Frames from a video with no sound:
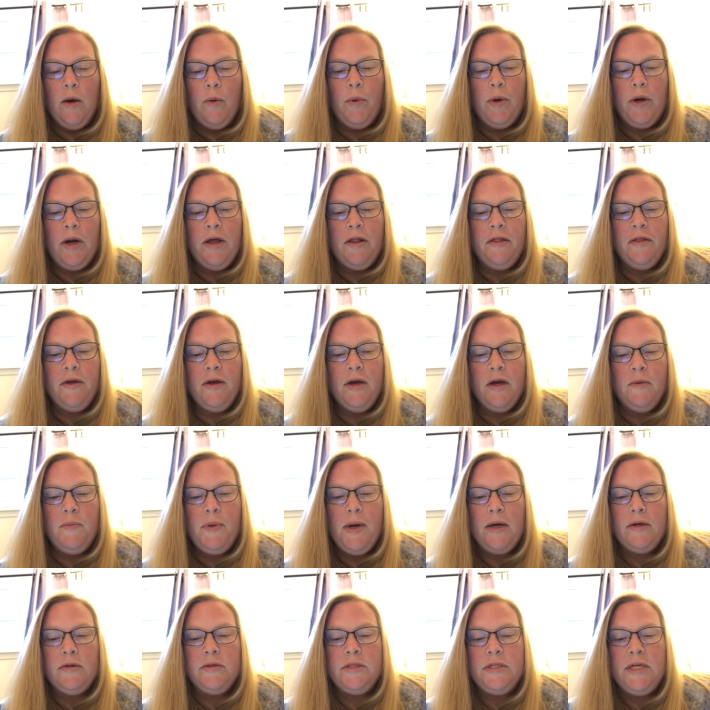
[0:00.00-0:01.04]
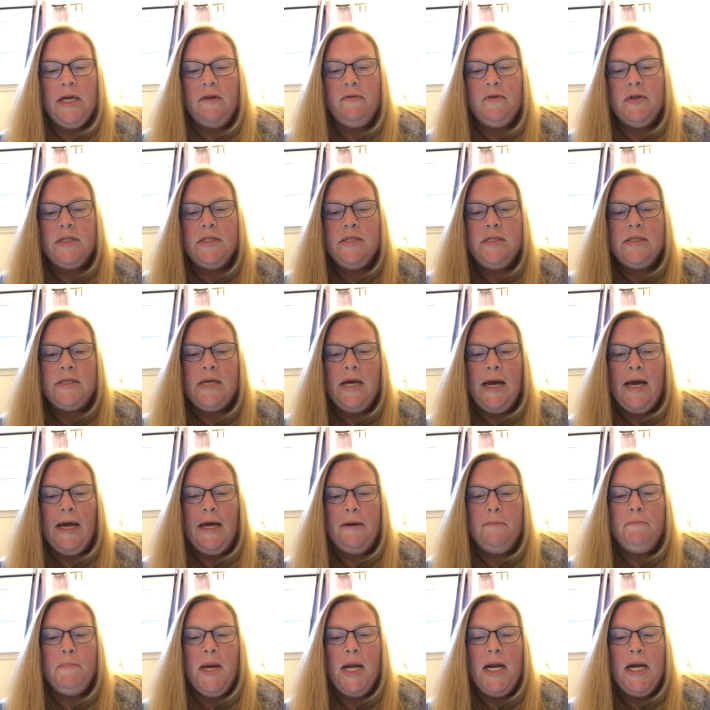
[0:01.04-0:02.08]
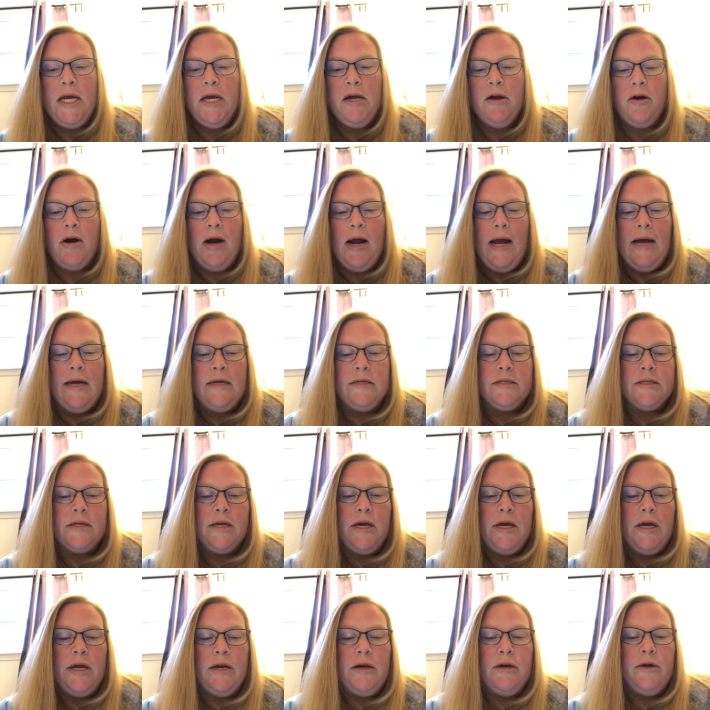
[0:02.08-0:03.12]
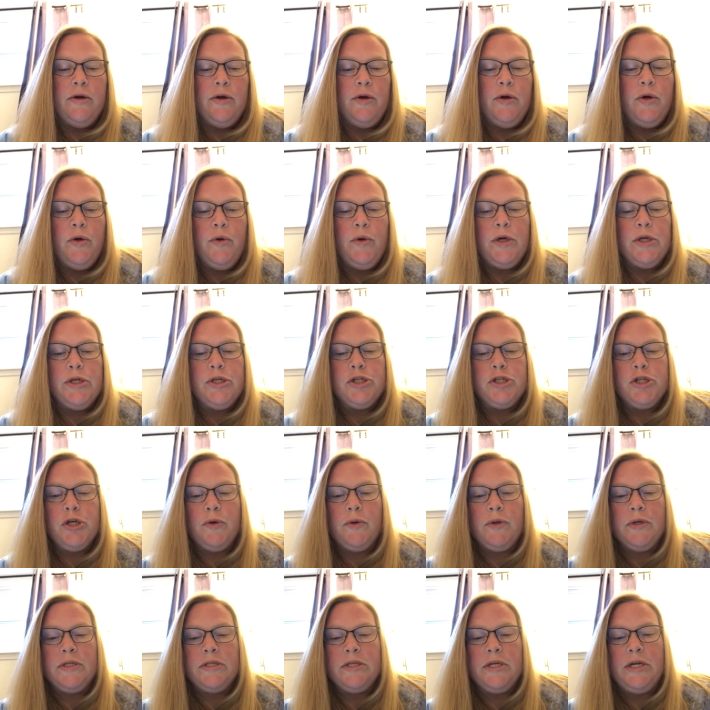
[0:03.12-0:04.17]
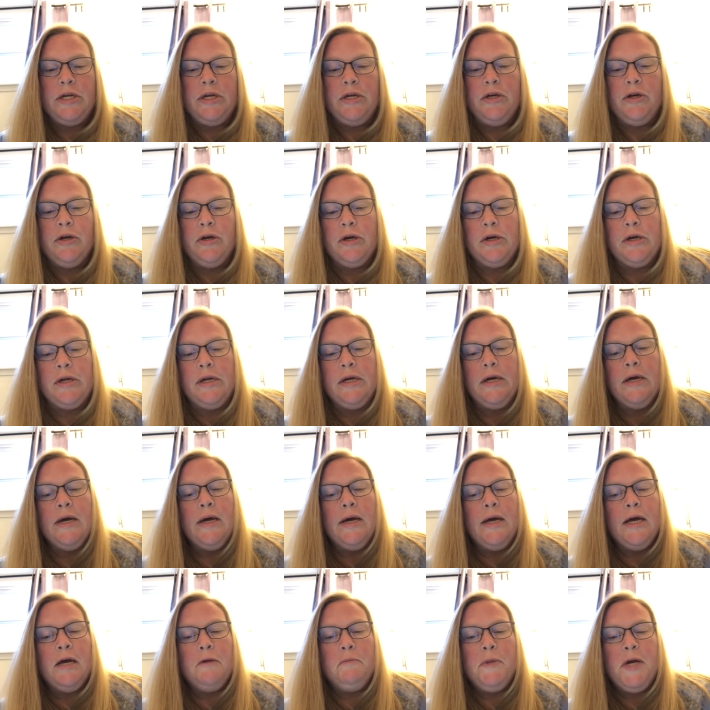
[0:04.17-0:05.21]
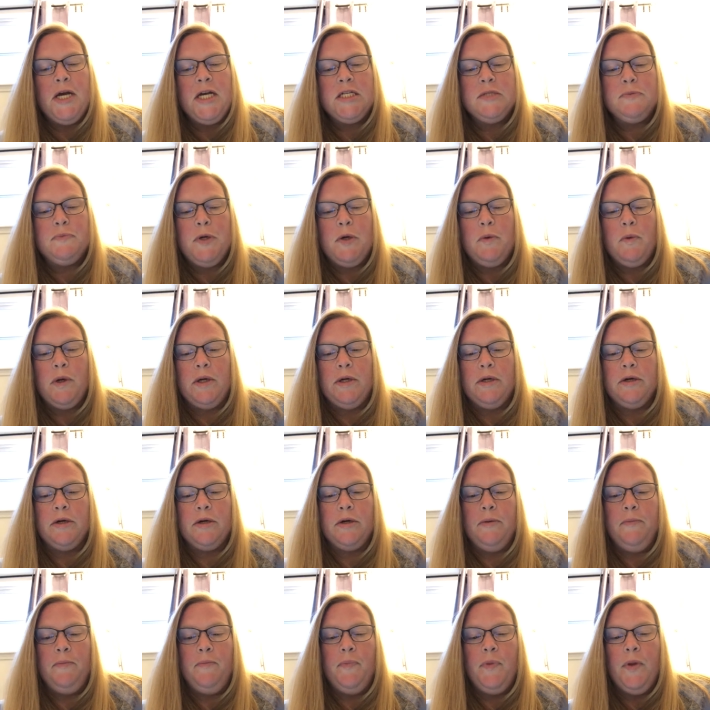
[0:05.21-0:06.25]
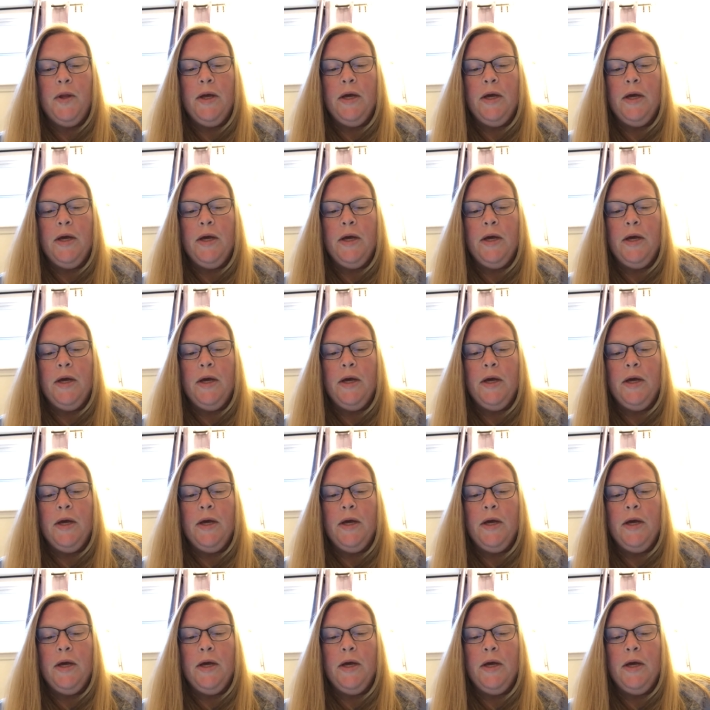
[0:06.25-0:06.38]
When I think about David saying, many are asking, who can show us any good, it makes me wonder,